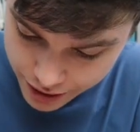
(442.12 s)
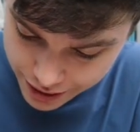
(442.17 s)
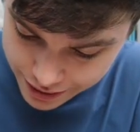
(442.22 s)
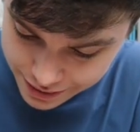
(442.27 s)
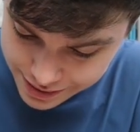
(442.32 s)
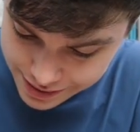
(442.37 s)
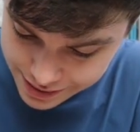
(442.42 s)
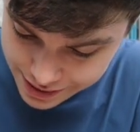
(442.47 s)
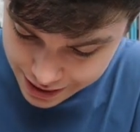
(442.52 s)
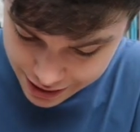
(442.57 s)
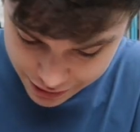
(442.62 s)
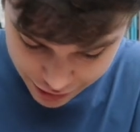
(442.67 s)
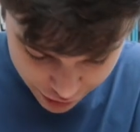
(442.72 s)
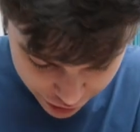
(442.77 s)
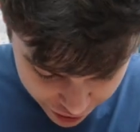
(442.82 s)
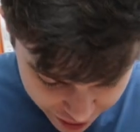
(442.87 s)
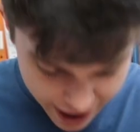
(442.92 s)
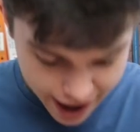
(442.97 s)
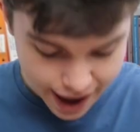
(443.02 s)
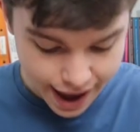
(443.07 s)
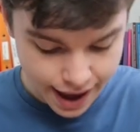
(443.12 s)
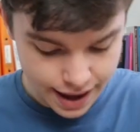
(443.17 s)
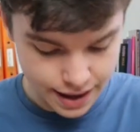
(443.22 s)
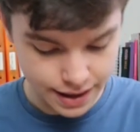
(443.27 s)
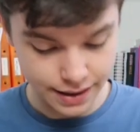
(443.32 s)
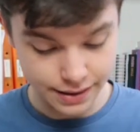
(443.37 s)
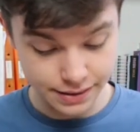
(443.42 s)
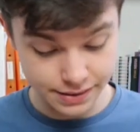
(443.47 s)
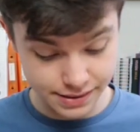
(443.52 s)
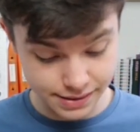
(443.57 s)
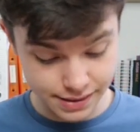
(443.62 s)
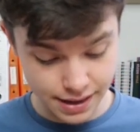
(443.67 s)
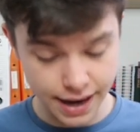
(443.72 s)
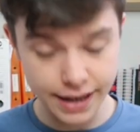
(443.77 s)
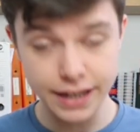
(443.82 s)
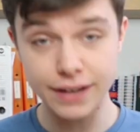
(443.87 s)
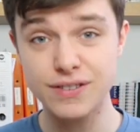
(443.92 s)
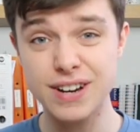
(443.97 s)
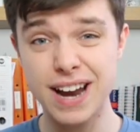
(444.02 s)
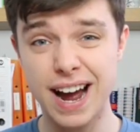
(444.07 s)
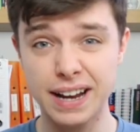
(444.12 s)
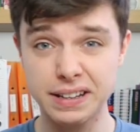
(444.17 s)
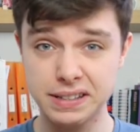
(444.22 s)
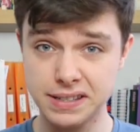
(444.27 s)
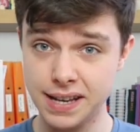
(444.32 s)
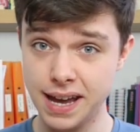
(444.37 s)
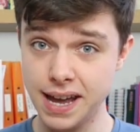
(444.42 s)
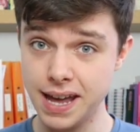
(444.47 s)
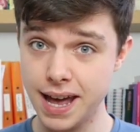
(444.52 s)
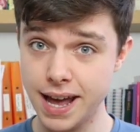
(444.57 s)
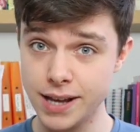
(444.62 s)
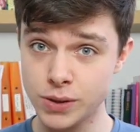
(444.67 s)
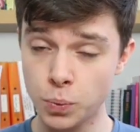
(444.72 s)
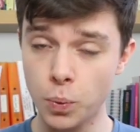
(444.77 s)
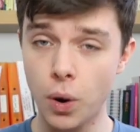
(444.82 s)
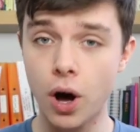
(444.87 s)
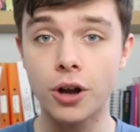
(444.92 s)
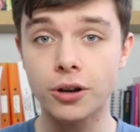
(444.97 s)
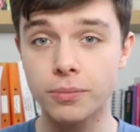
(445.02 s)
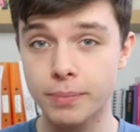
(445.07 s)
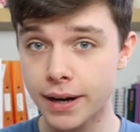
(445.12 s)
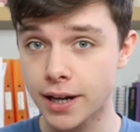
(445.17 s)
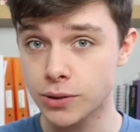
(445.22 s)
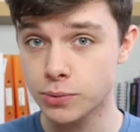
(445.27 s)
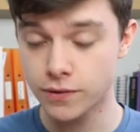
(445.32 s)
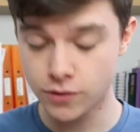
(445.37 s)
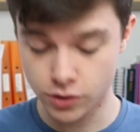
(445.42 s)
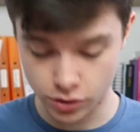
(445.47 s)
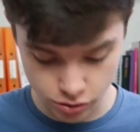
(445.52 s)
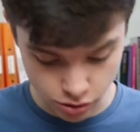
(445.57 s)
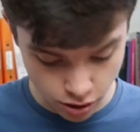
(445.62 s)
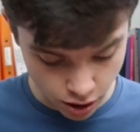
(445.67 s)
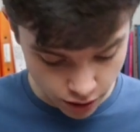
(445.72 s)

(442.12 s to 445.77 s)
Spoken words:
we can see that there, sine of 90 is 1, because we've just